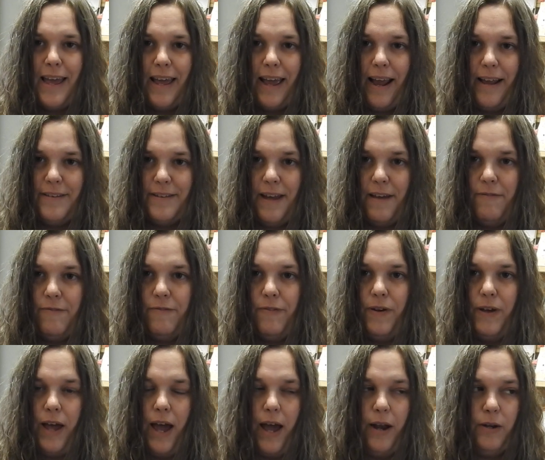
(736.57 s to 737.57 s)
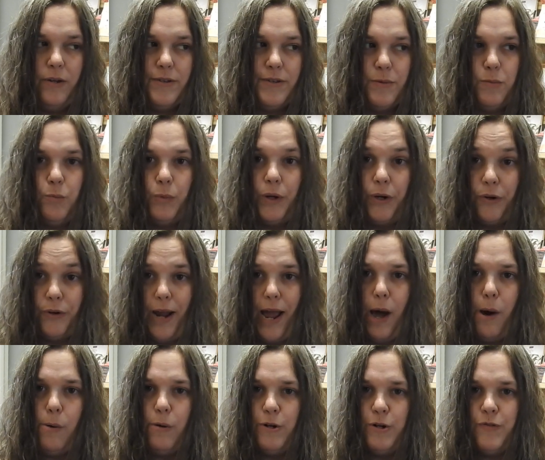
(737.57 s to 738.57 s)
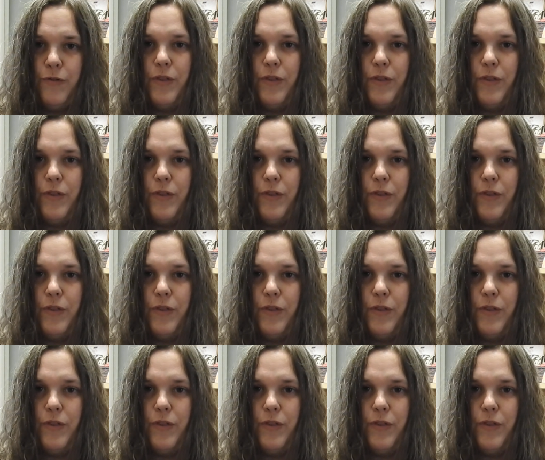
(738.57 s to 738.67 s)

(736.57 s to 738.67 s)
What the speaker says: as I've had some weird hours